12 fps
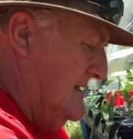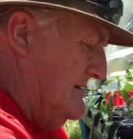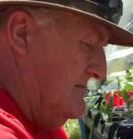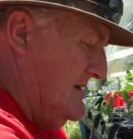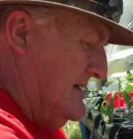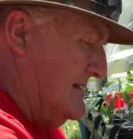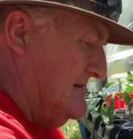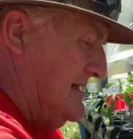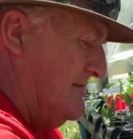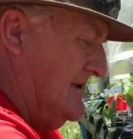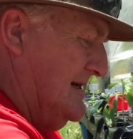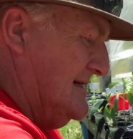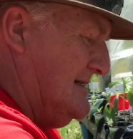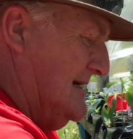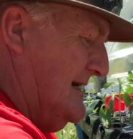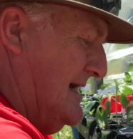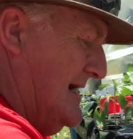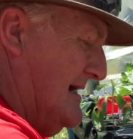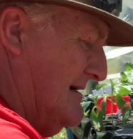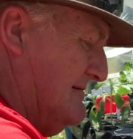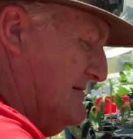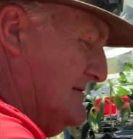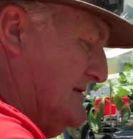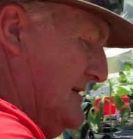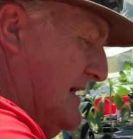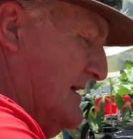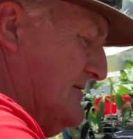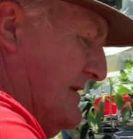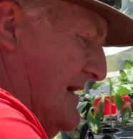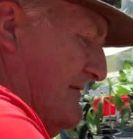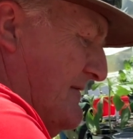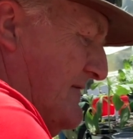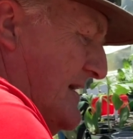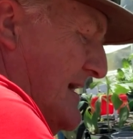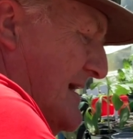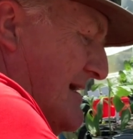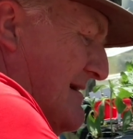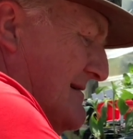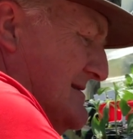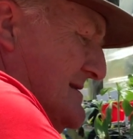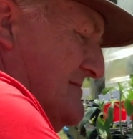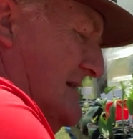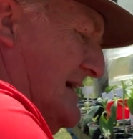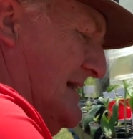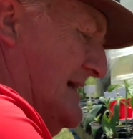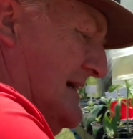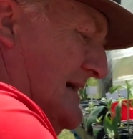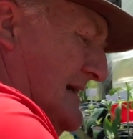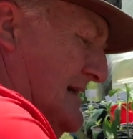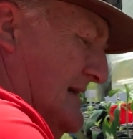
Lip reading: because I'm listening out in case we have a fire or something like that.